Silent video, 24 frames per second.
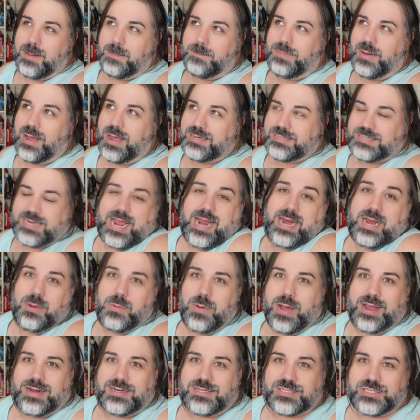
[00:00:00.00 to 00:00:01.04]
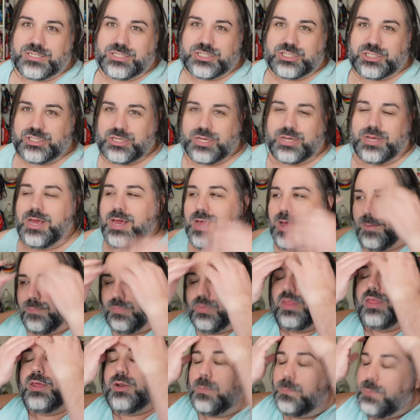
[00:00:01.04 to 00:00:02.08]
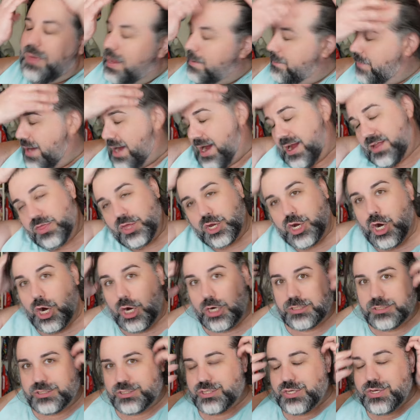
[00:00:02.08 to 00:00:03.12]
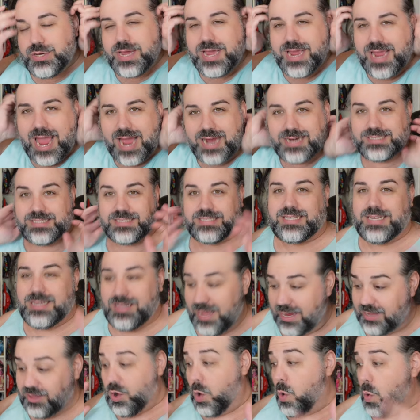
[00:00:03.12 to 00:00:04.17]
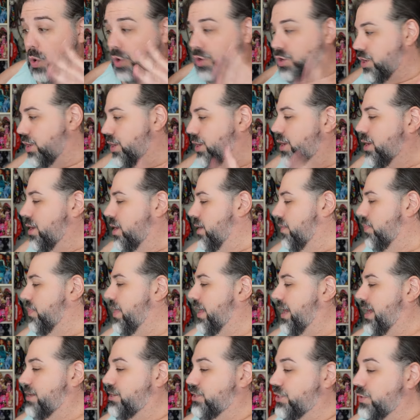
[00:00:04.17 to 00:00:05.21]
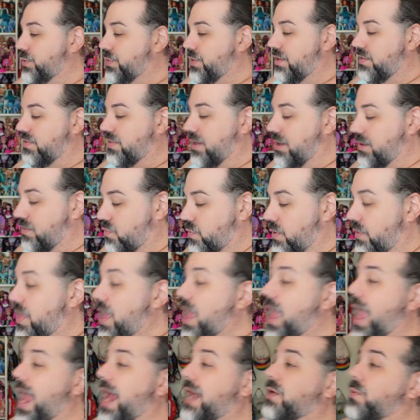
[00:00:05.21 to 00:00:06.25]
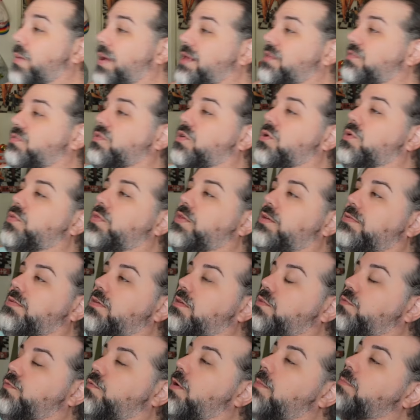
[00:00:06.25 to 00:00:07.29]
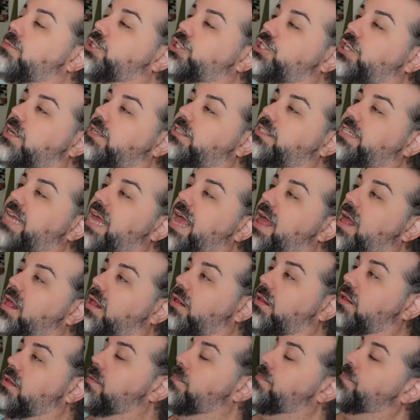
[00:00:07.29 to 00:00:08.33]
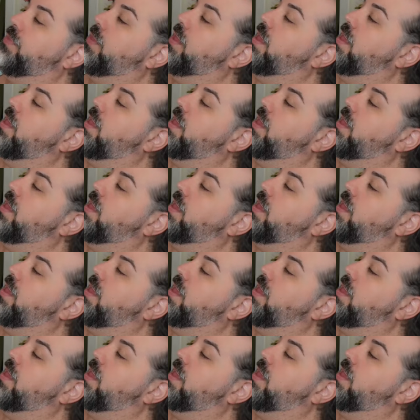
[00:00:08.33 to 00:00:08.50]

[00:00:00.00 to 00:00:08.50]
But anyway, just a little peek behind the curtain so you can kind of see like the order that I do these things with. Anyway, so this is from Chantel.